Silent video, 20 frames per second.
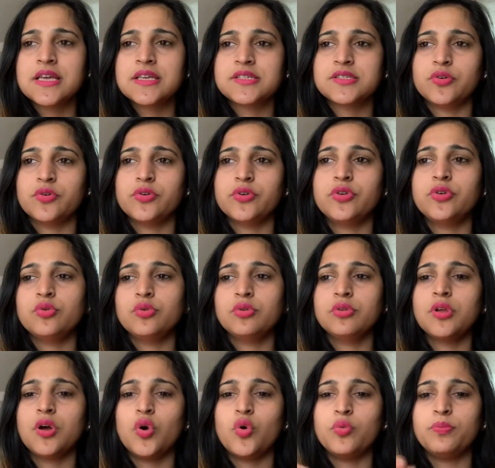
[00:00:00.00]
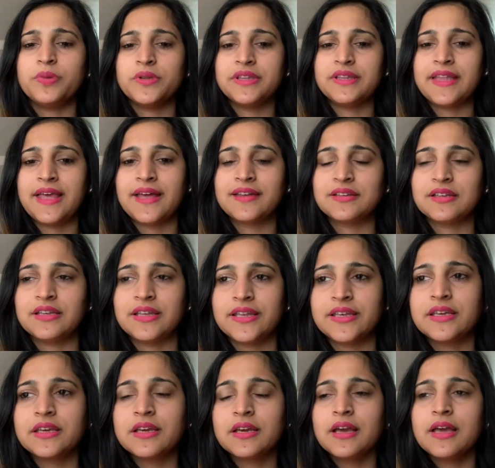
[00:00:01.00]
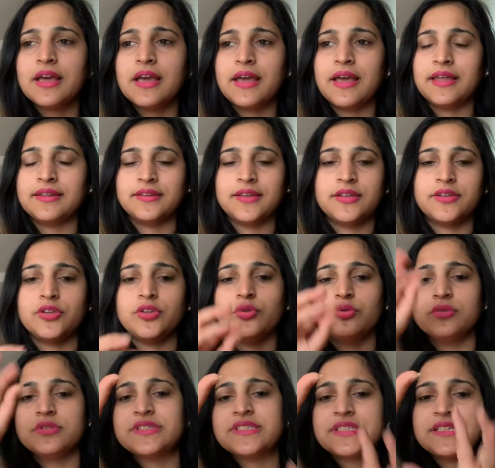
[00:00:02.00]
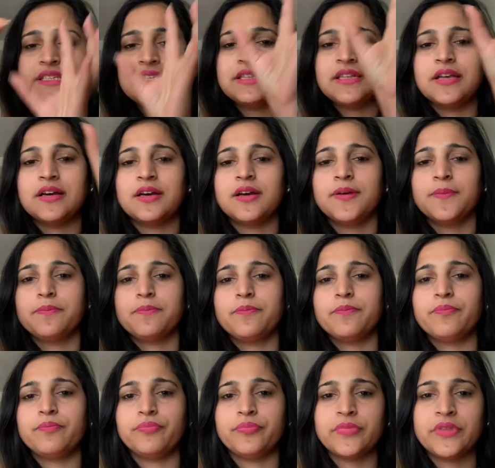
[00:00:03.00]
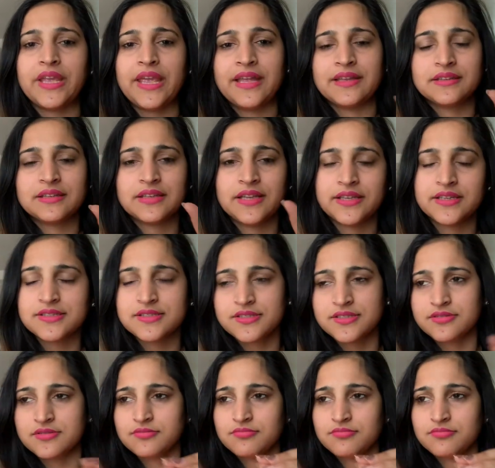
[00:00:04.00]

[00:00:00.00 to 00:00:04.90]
So you will open that link, and then you'll see the NCLEX